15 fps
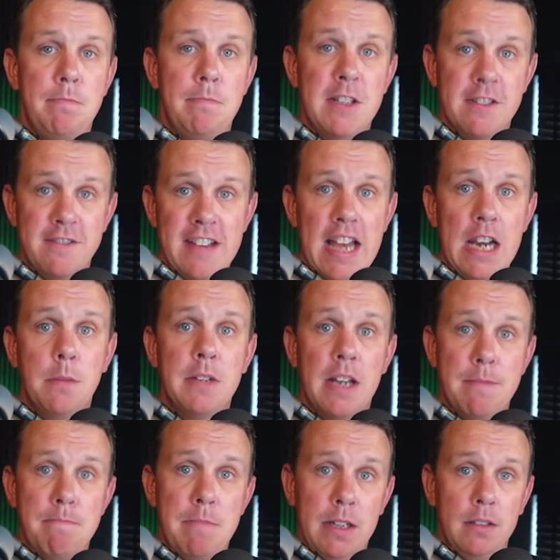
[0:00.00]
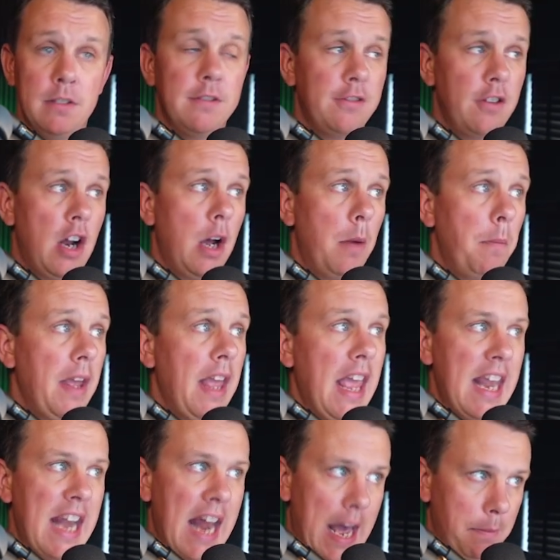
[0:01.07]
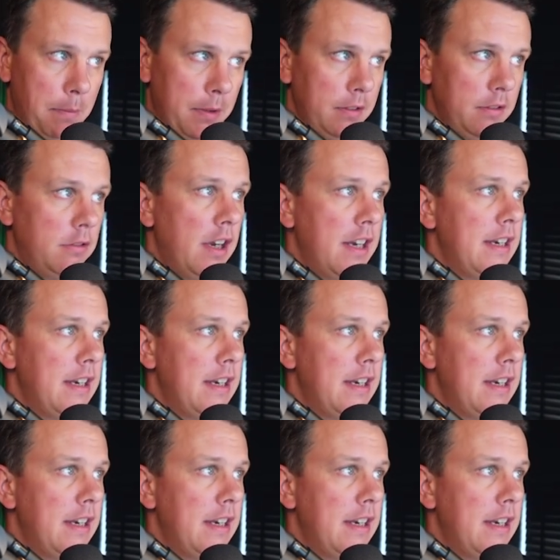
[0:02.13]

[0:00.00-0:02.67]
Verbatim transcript: developed and built from an app, right?